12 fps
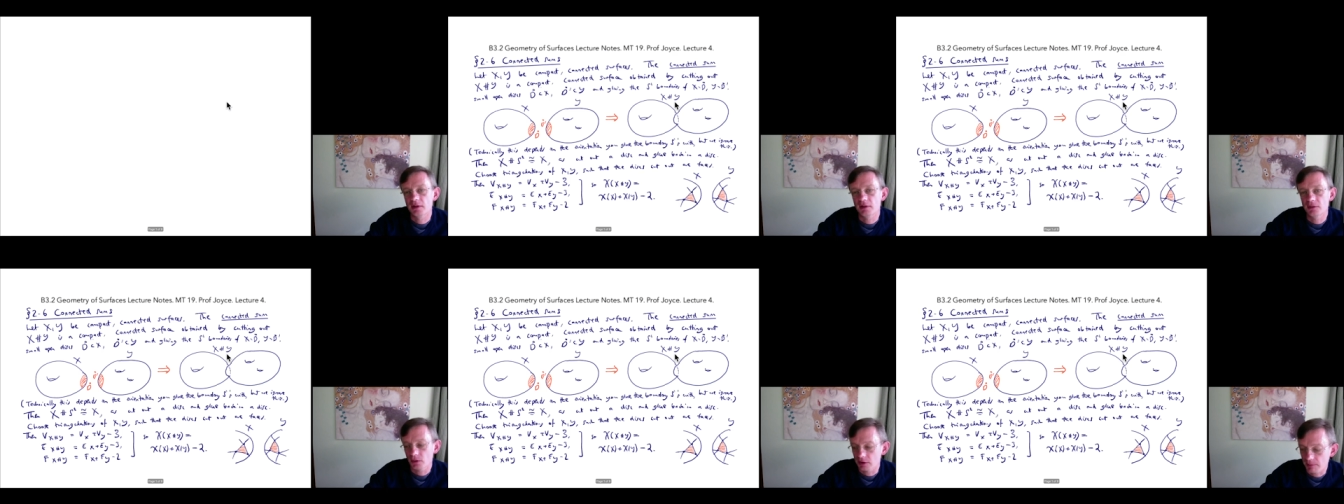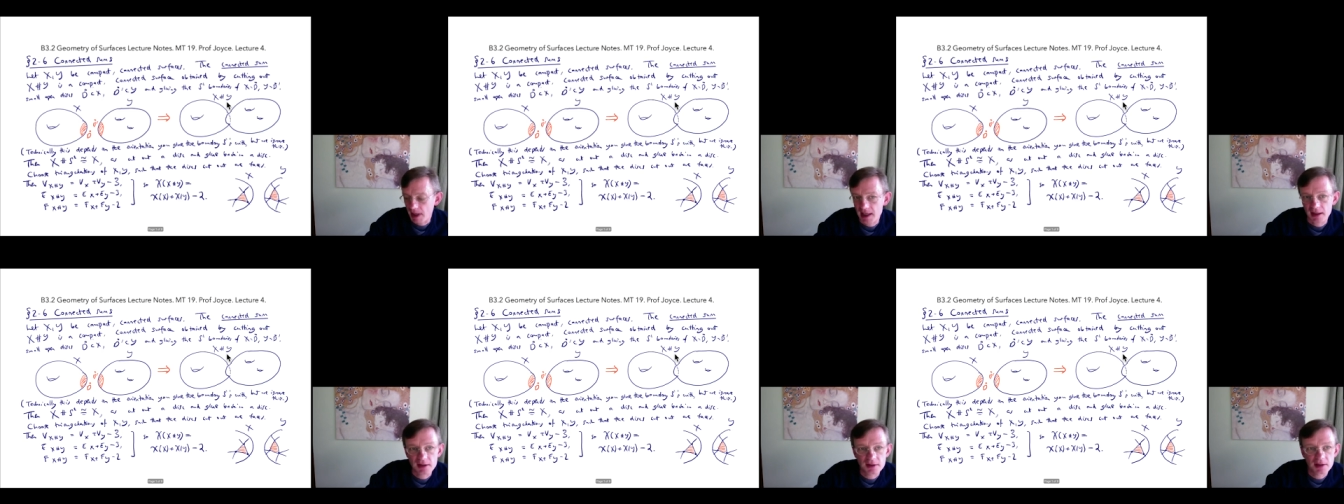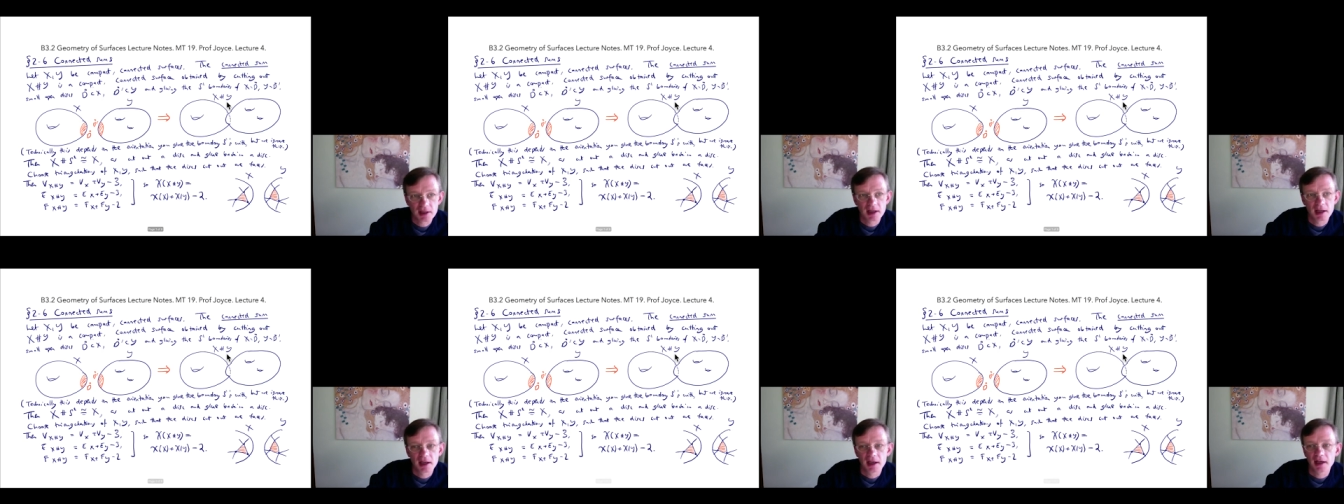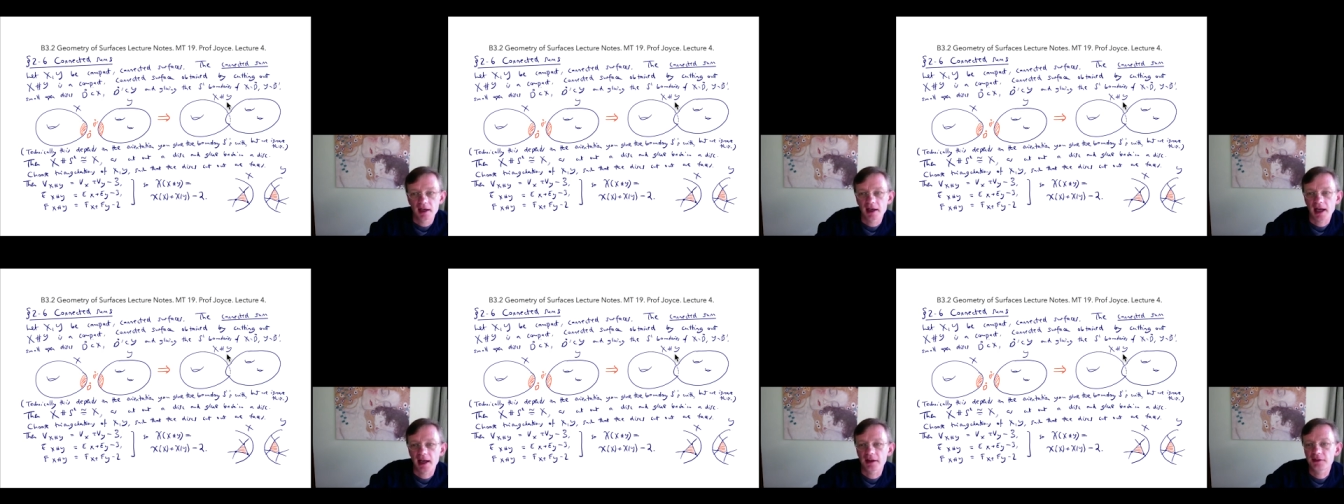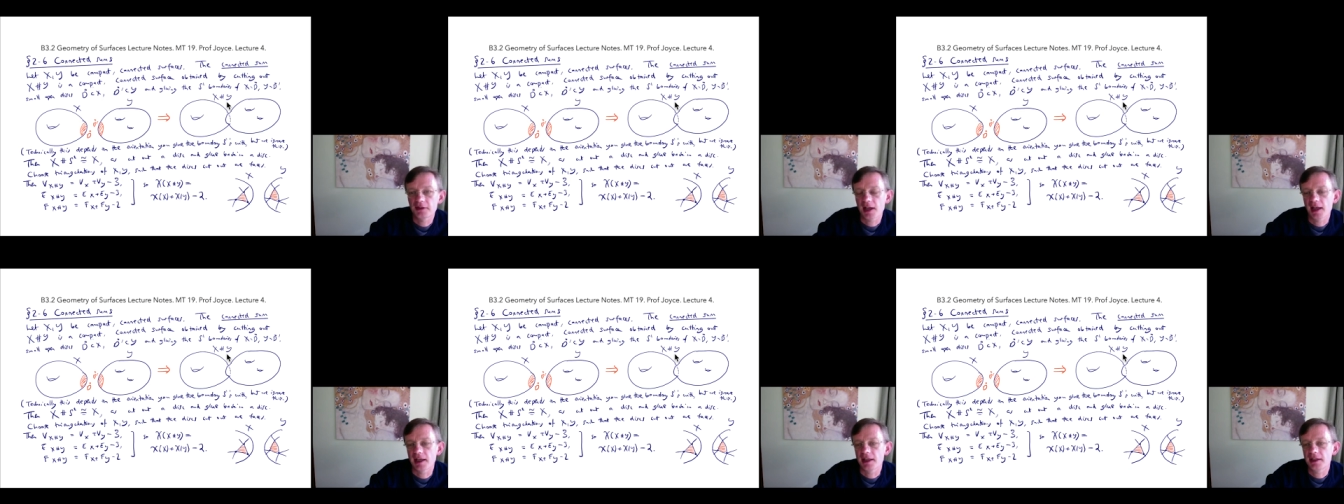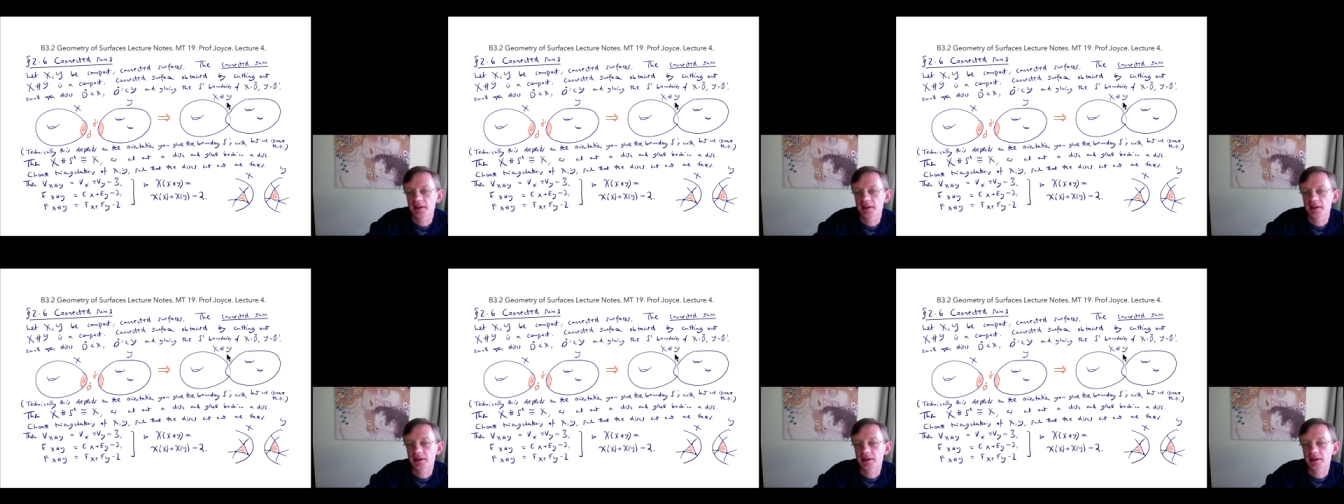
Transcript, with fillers: does not depend uh, as a